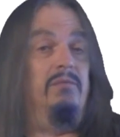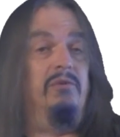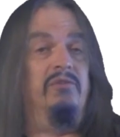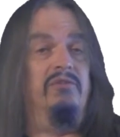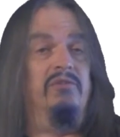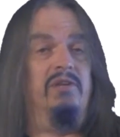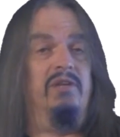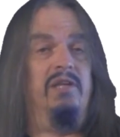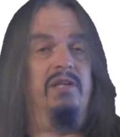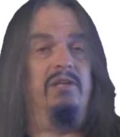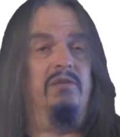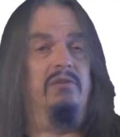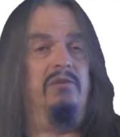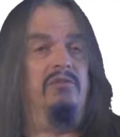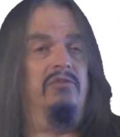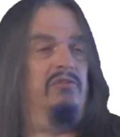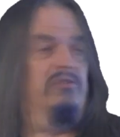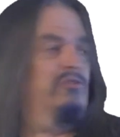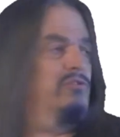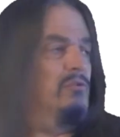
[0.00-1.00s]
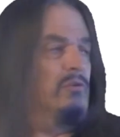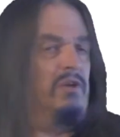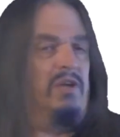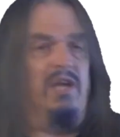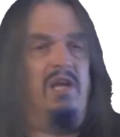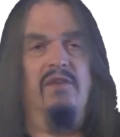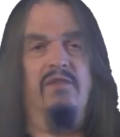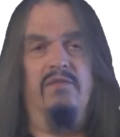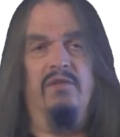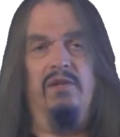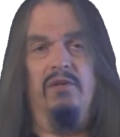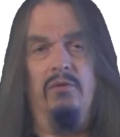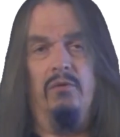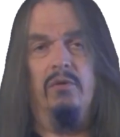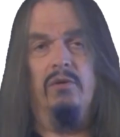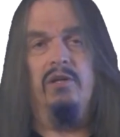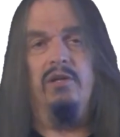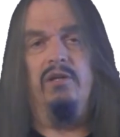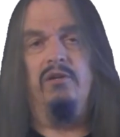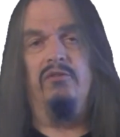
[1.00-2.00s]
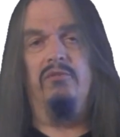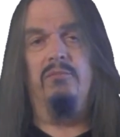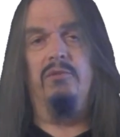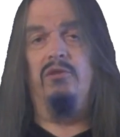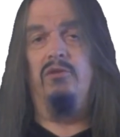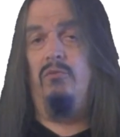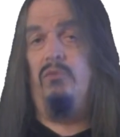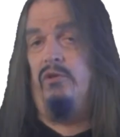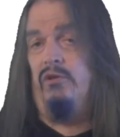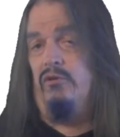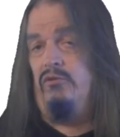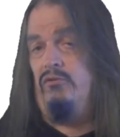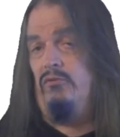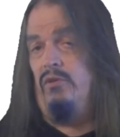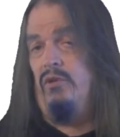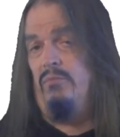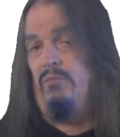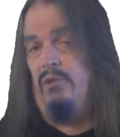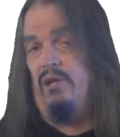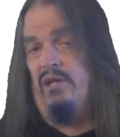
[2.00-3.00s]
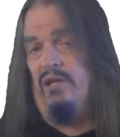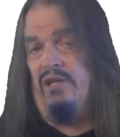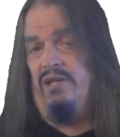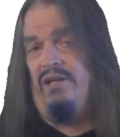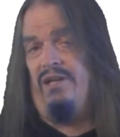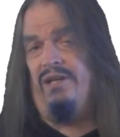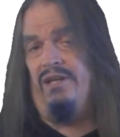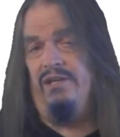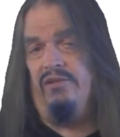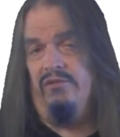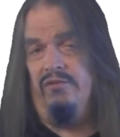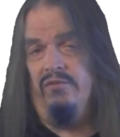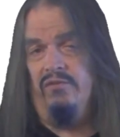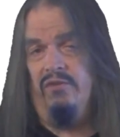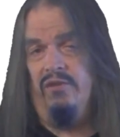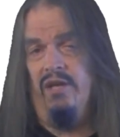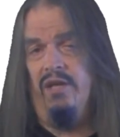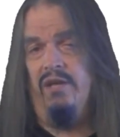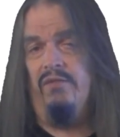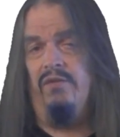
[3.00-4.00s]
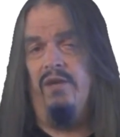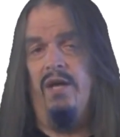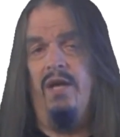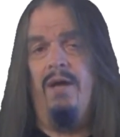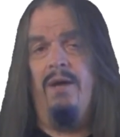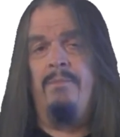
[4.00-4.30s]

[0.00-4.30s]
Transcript: It wasn't like you could just sort every organism into one or two umbrella kinds of life.